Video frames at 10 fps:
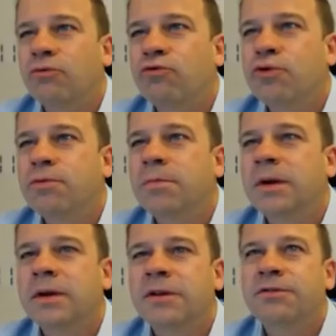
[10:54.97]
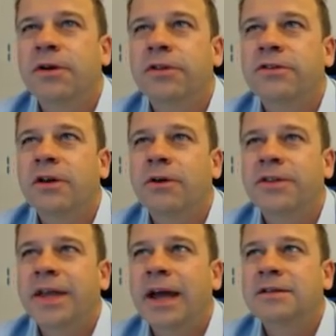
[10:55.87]
room further to go on the
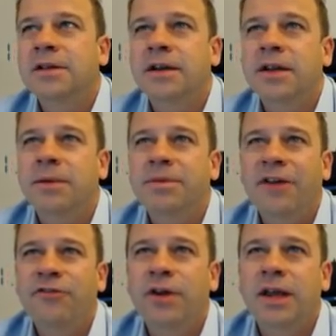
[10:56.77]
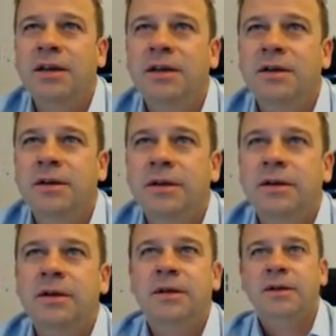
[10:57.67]
downside here. But definitely,
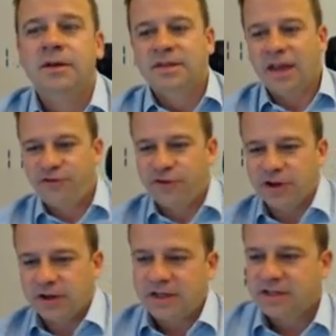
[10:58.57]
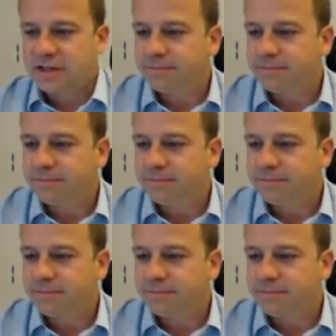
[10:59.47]
definitely some